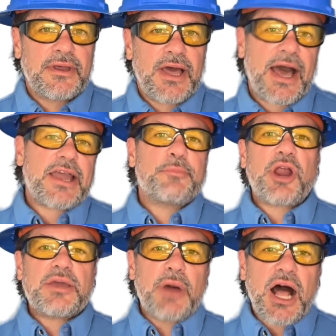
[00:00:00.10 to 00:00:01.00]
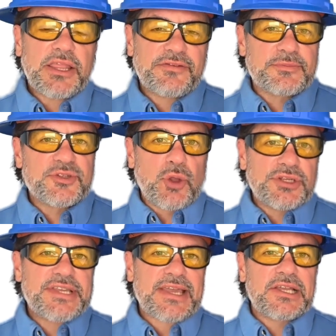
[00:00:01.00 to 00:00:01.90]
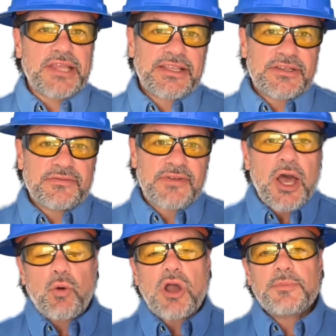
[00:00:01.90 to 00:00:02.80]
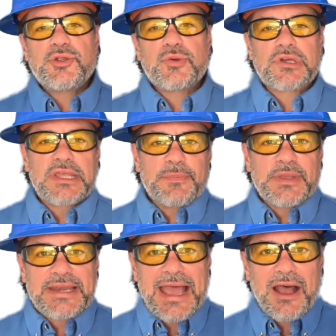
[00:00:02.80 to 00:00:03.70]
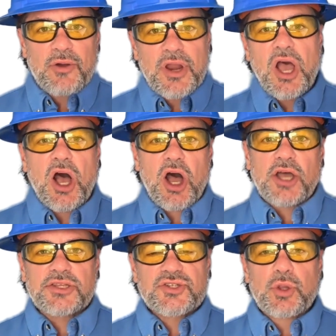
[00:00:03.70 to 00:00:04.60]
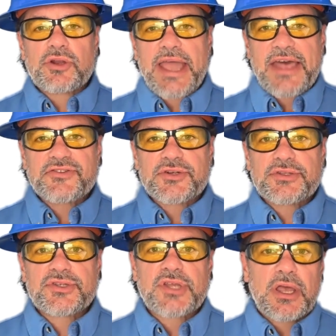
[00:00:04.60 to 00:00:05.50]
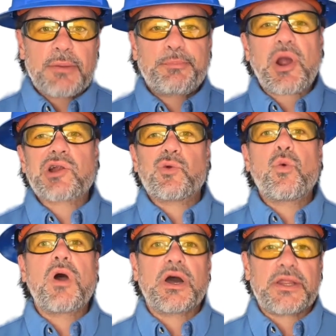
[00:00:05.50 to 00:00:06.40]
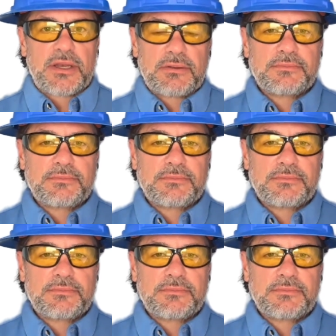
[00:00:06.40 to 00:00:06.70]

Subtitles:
Hi, I'm Brian Mahalik from Solar Tech Collective. Welcome to Clamping Down on Solar Hazards, Part 1.